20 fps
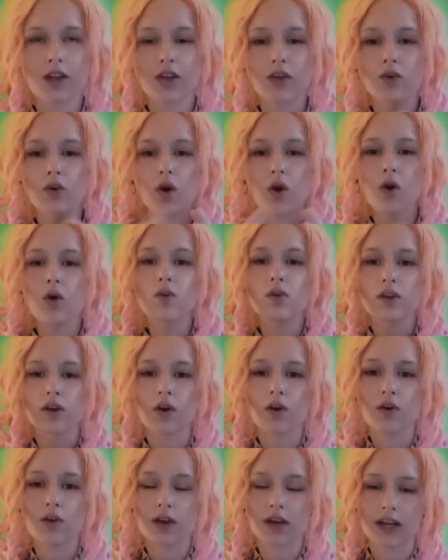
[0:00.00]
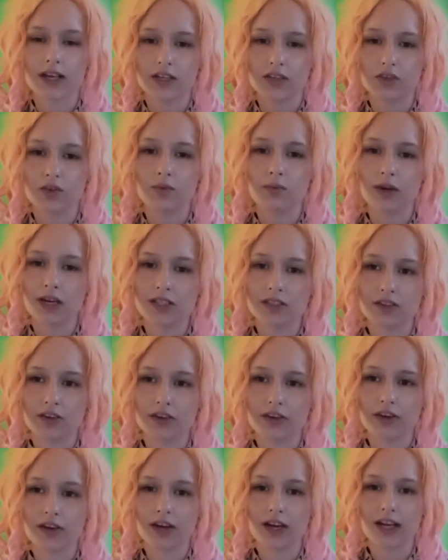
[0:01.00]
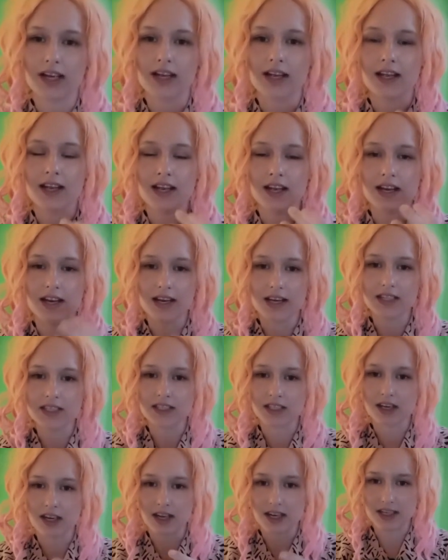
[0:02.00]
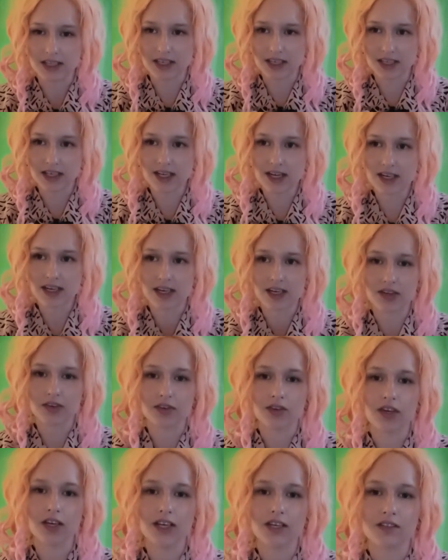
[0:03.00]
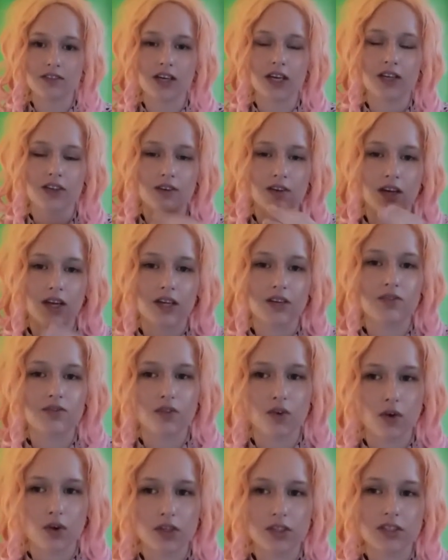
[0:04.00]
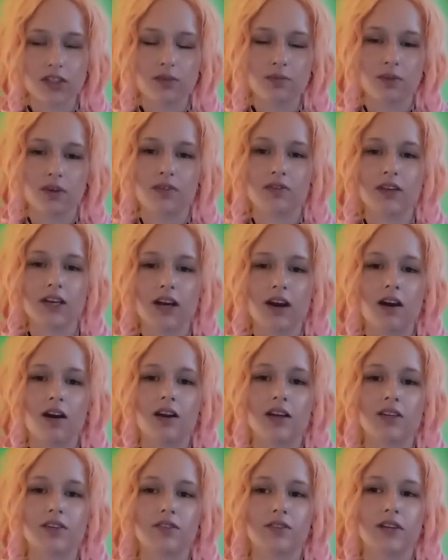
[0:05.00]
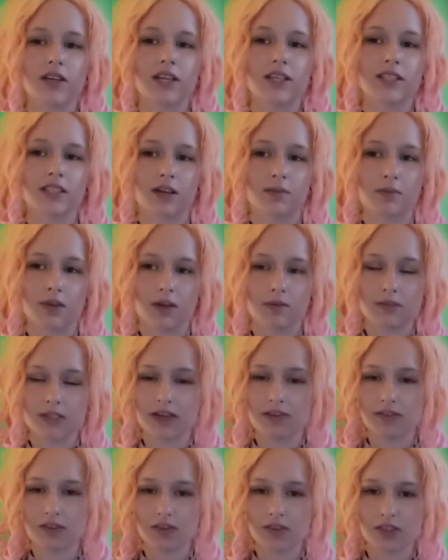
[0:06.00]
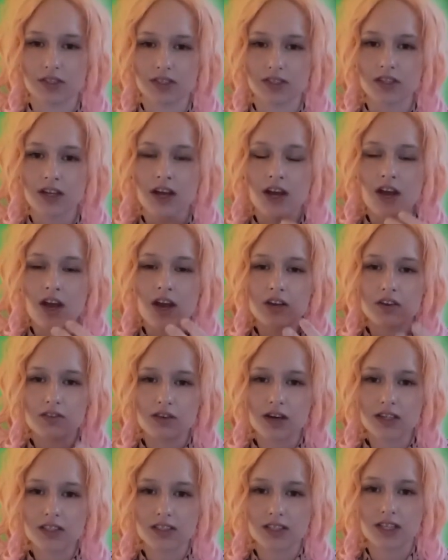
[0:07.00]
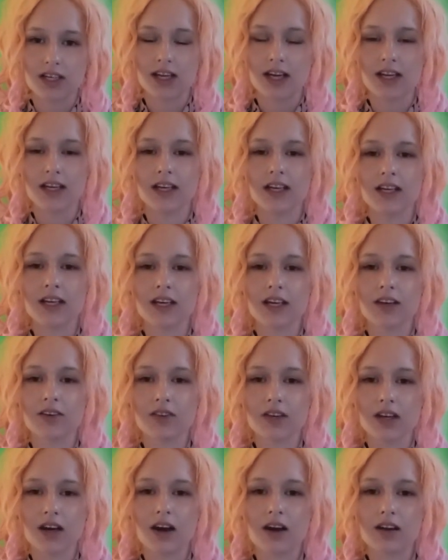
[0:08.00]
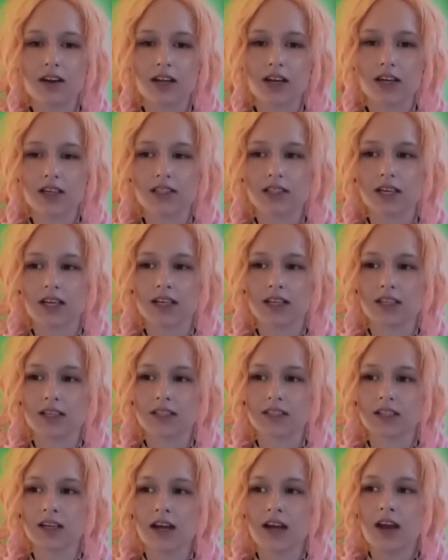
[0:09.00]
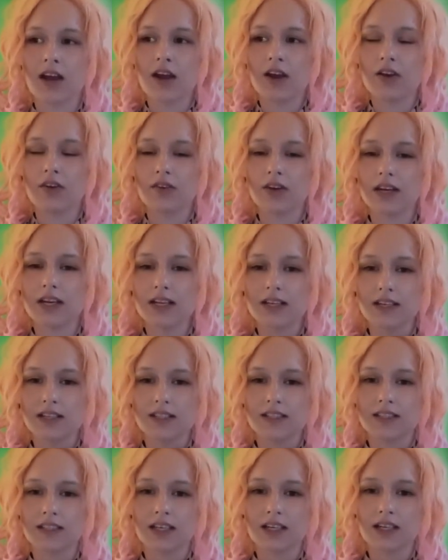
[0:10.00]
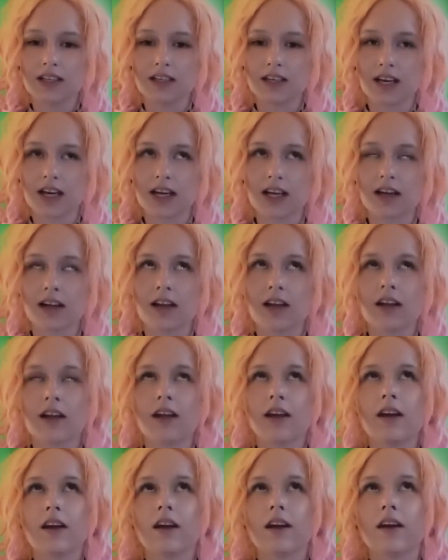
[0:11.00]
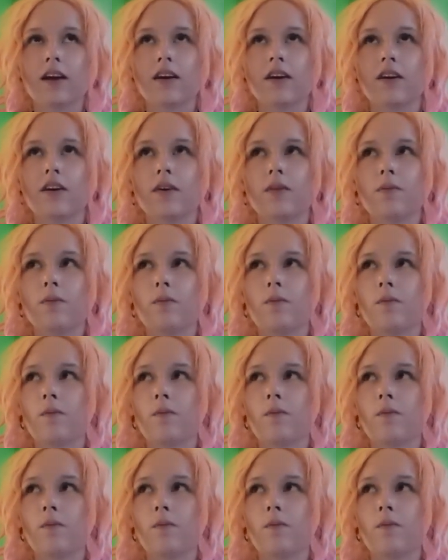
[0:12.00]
you hold on like too much on your like initial idea that you really try to like force it but with art you really sometimes have to just trust it i think like with art there is like this really distinct like uh,